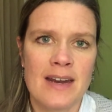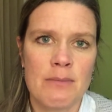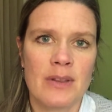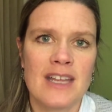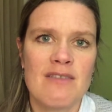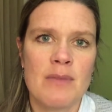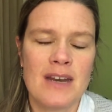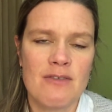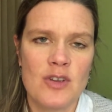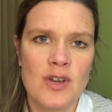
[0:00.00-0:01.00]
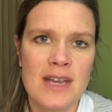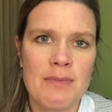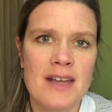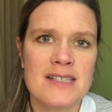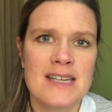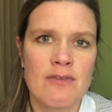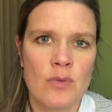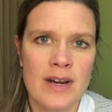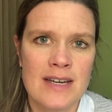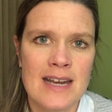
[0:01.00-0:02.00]
And believe me, and if you keep that stuff
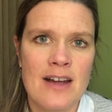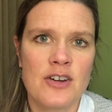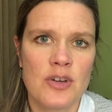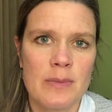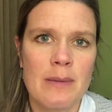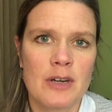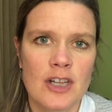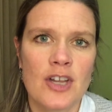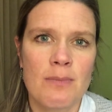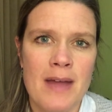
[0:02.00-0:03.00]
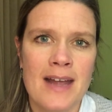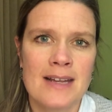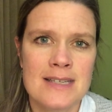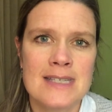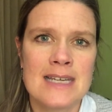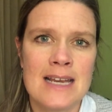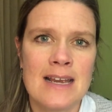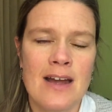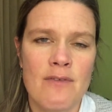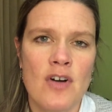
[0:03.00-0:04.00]
written down, you'll be able to look back and
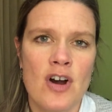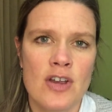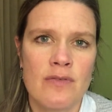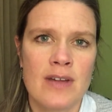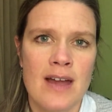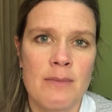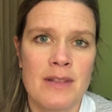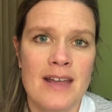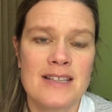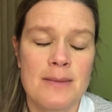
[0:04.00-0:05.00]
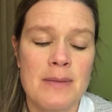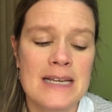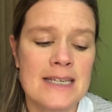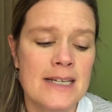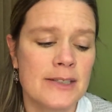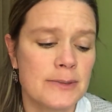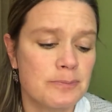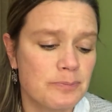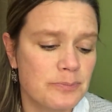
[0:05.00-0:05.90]
see how far you've come, and that's a big deal.